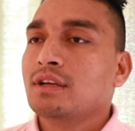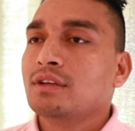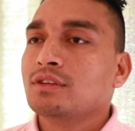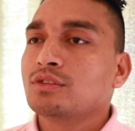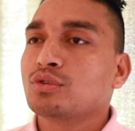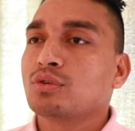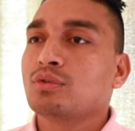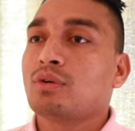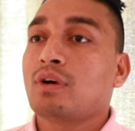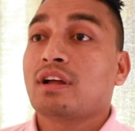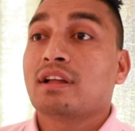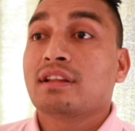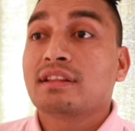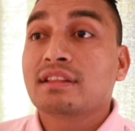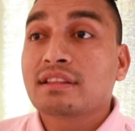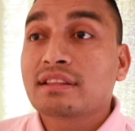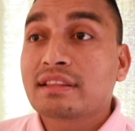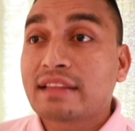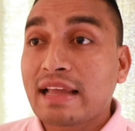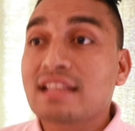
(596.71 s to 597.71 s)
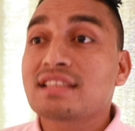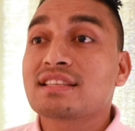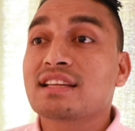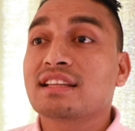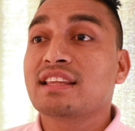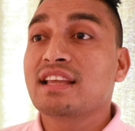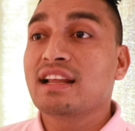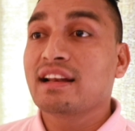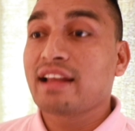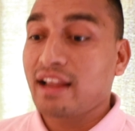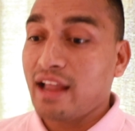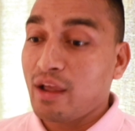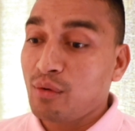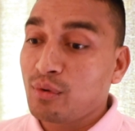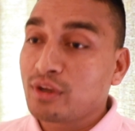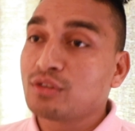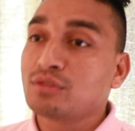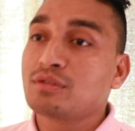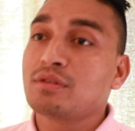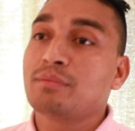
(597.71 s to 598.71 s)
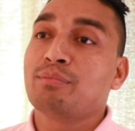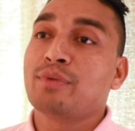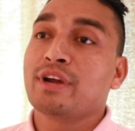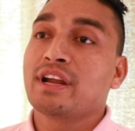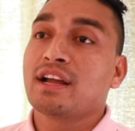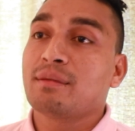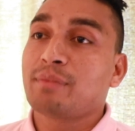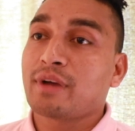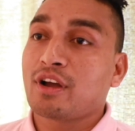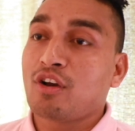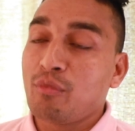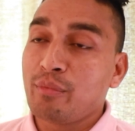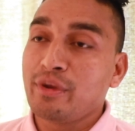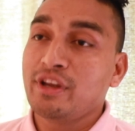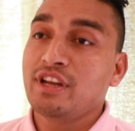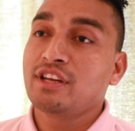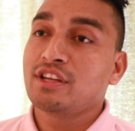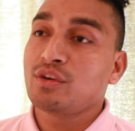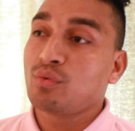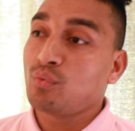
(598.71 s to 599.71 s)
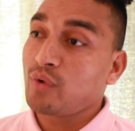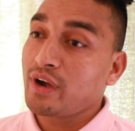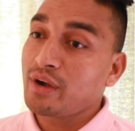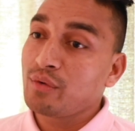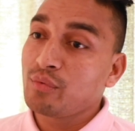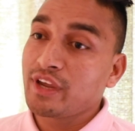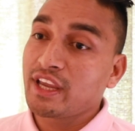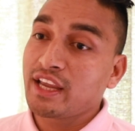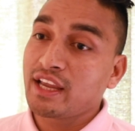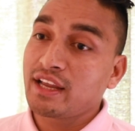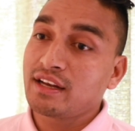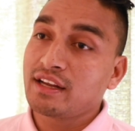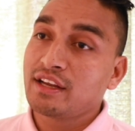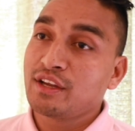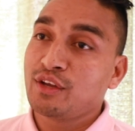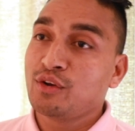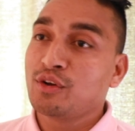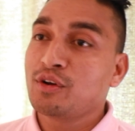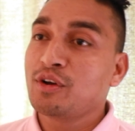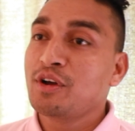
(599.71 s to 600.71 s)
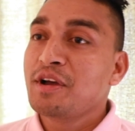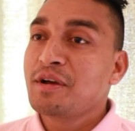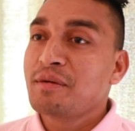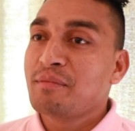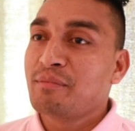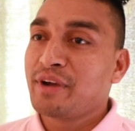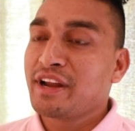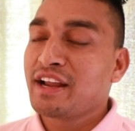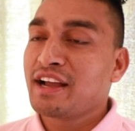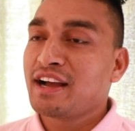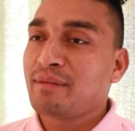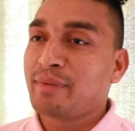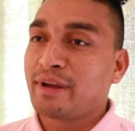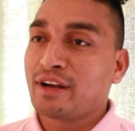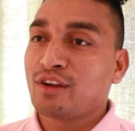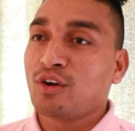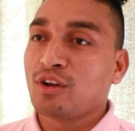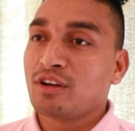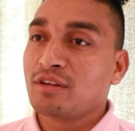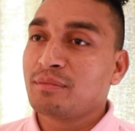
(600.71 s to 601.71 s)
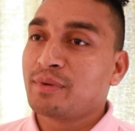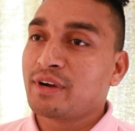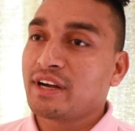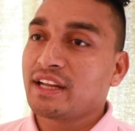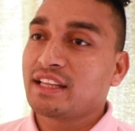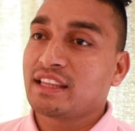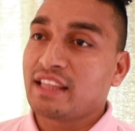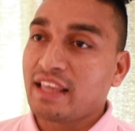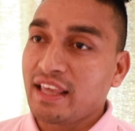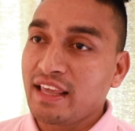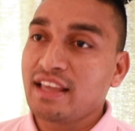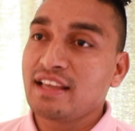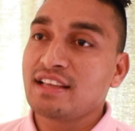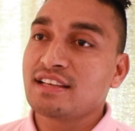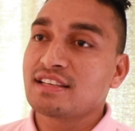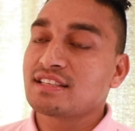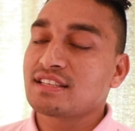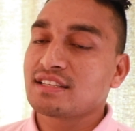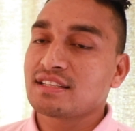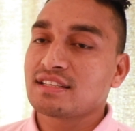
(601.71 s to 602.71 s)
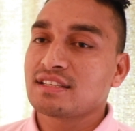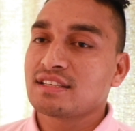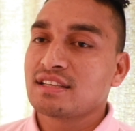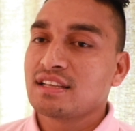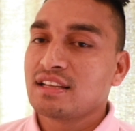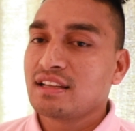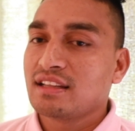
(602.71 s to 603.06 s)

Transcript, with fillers: So that's the thing, like I wanted to bring up a community where we can, you know, bring up and collaborate things